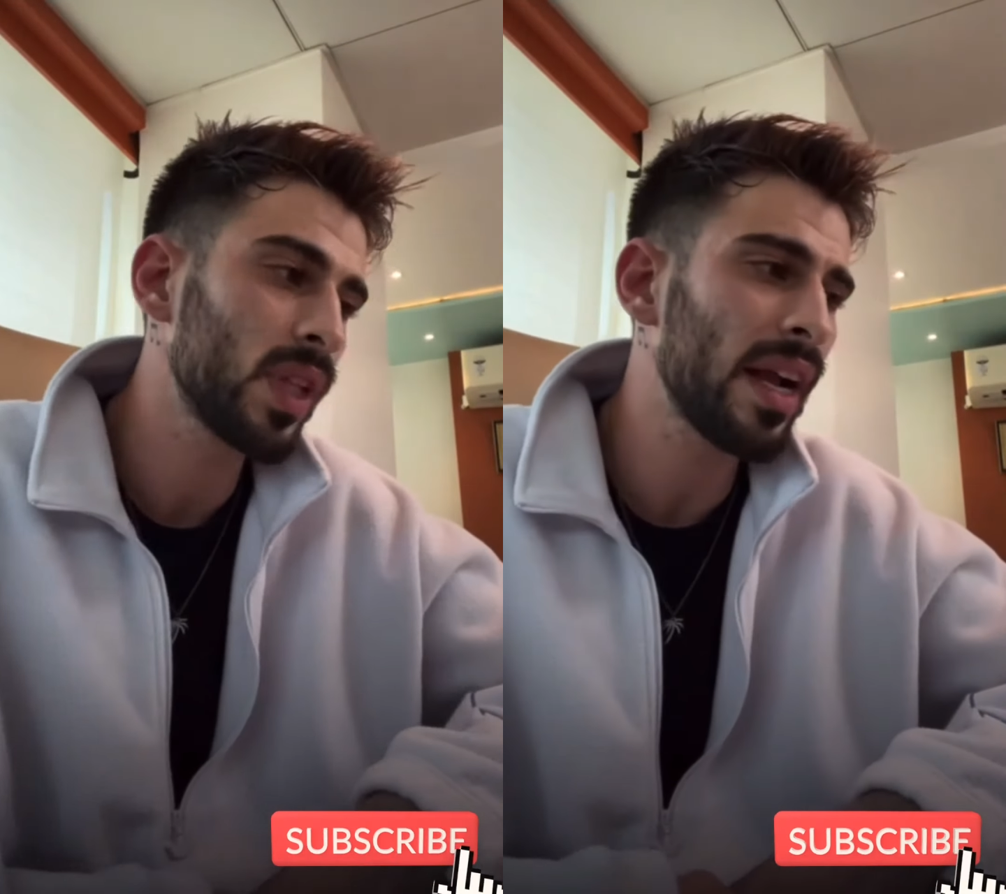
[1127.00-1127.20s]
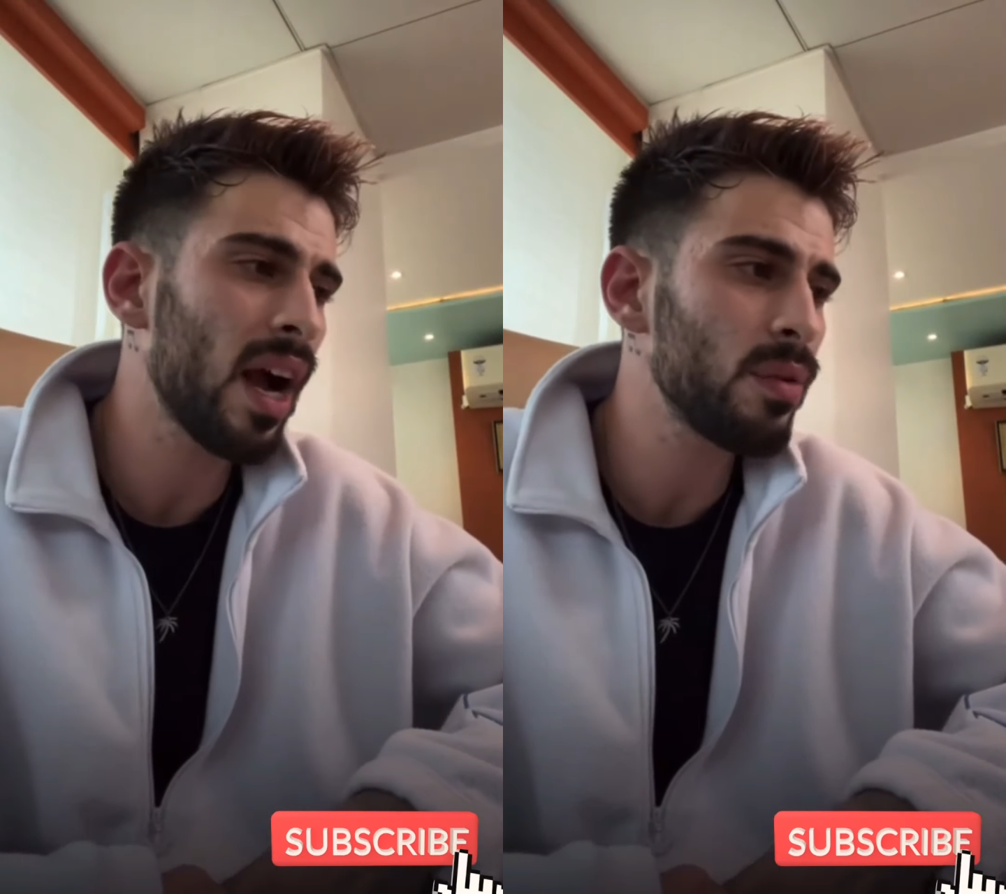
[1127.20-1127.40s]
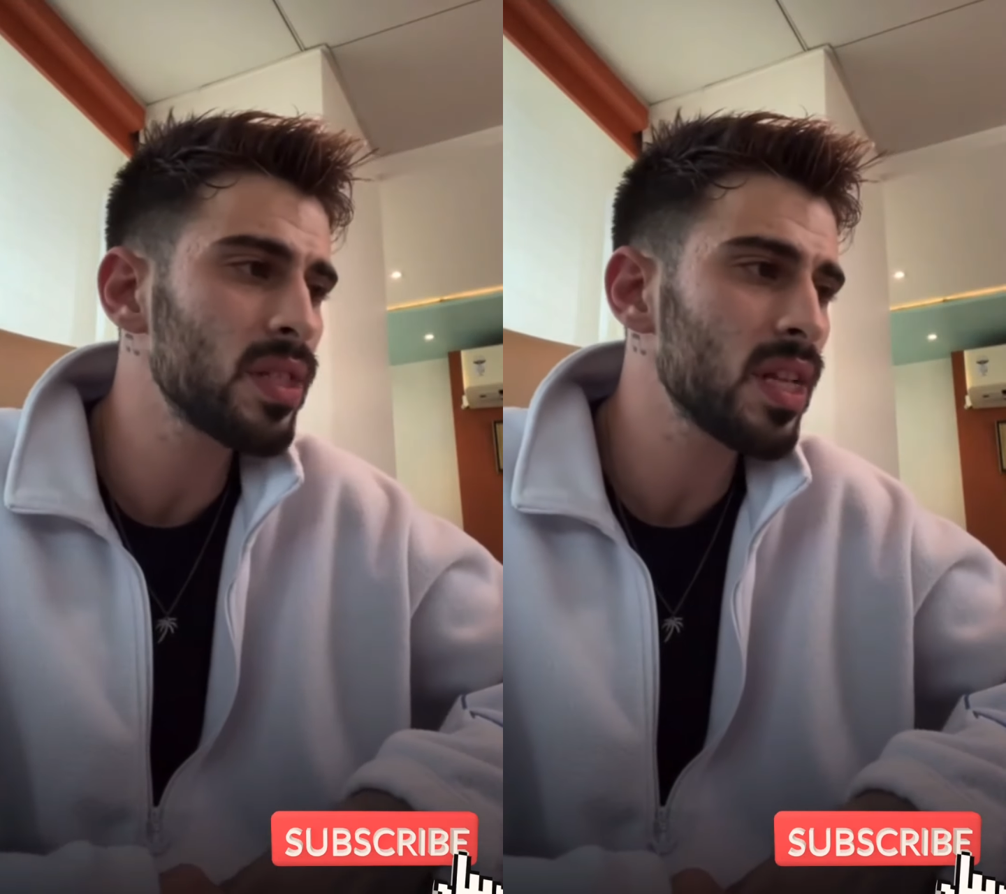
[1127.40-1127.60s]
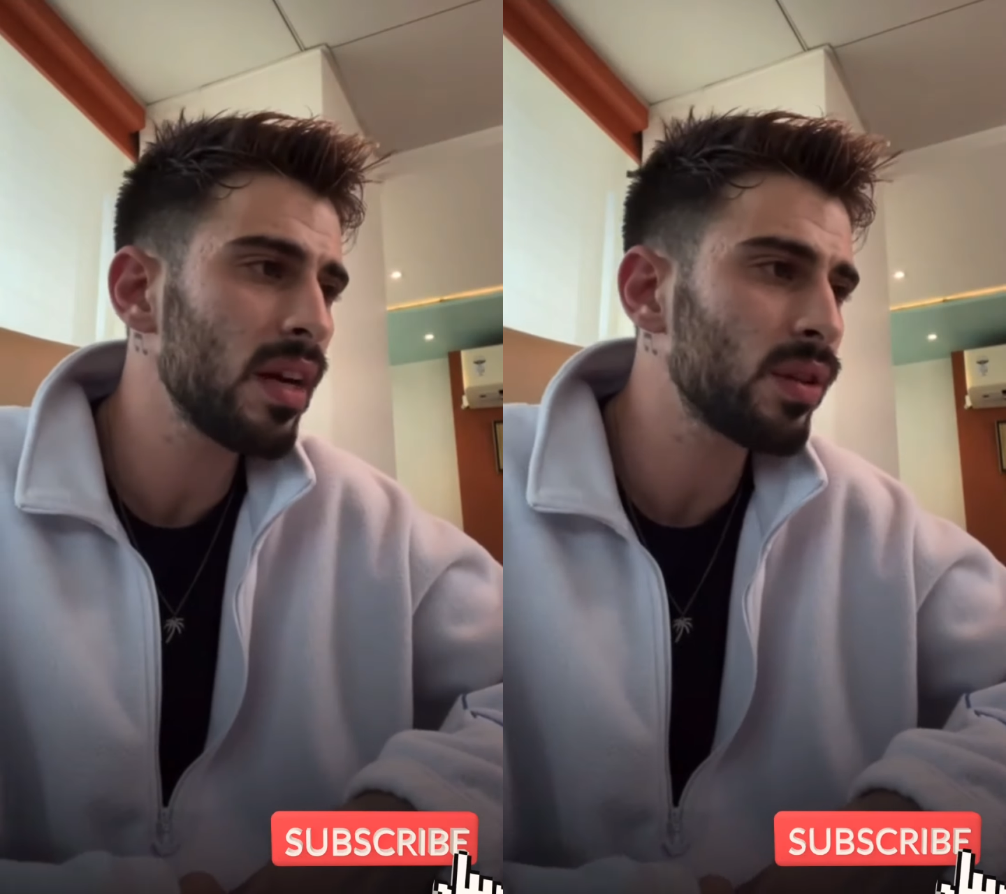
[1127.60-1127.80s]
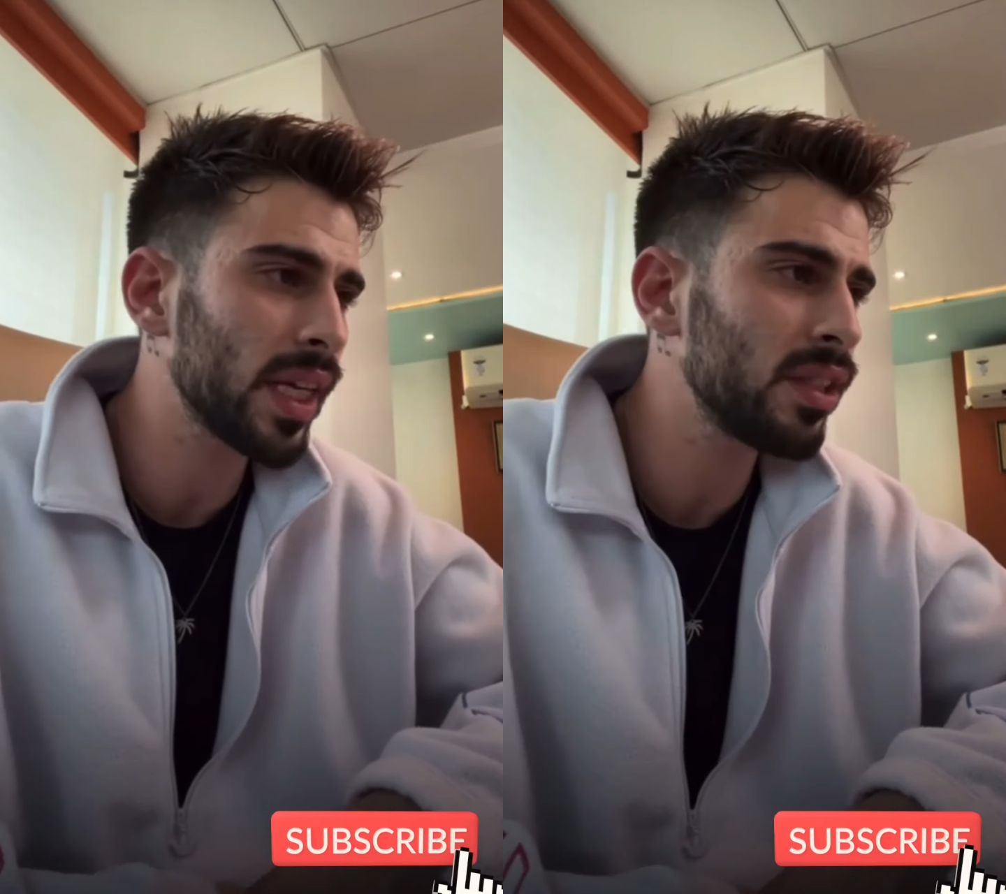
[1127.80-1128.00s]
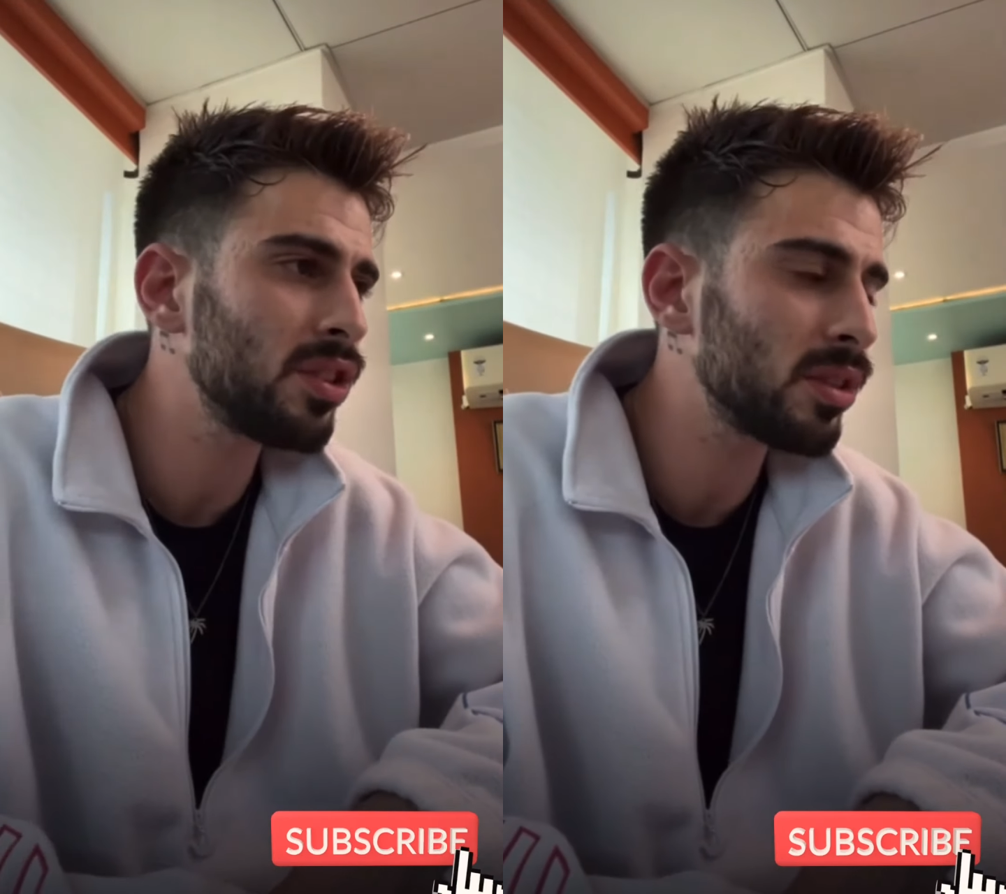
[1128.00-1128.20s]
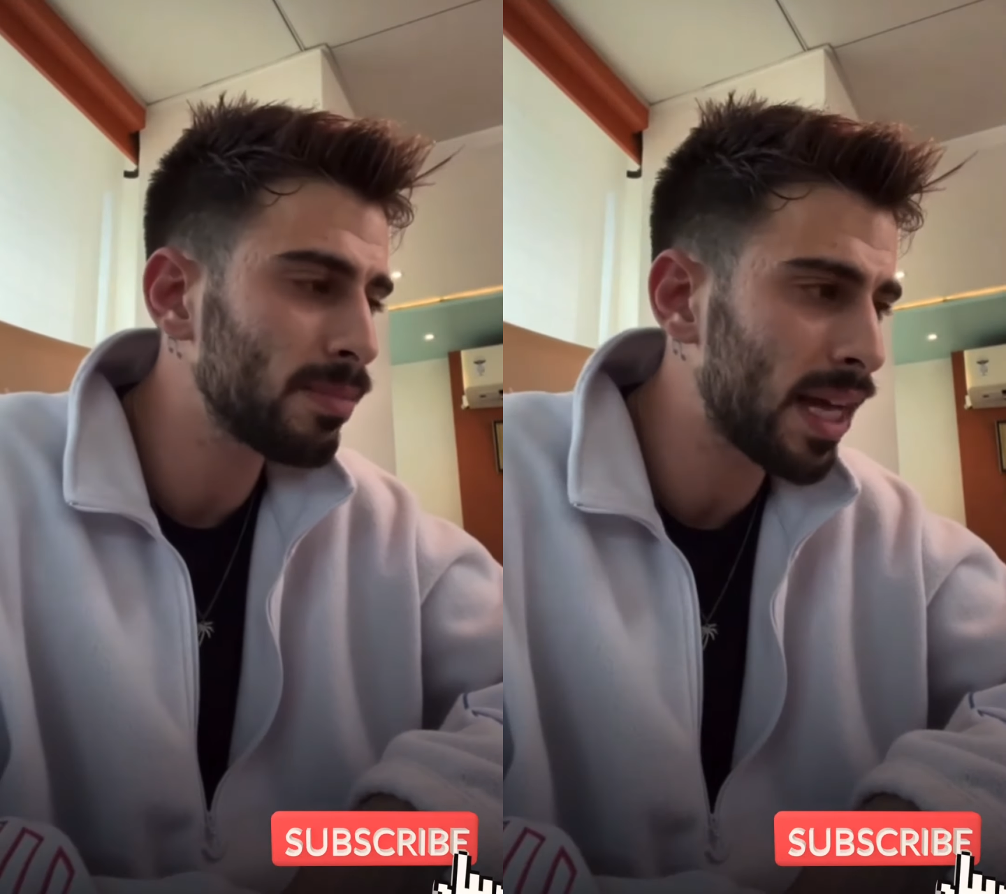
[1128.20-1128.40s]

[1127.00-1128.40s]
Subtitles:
Like, I was like, okay, she's